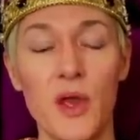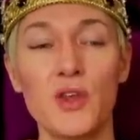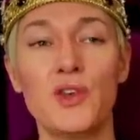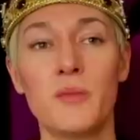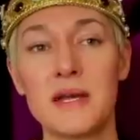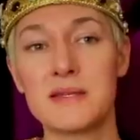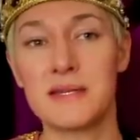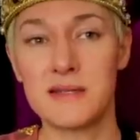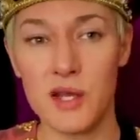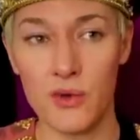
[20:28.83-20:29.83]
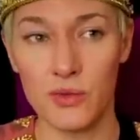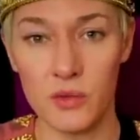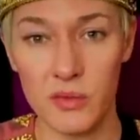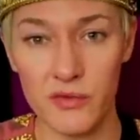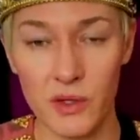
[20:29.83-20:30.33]
you must disown
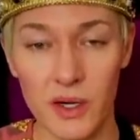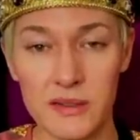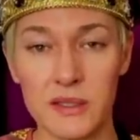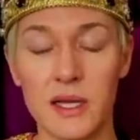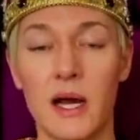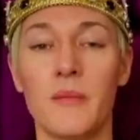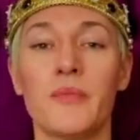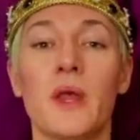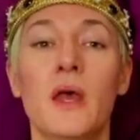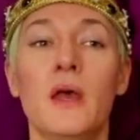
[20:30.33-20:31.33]
them if you are to come.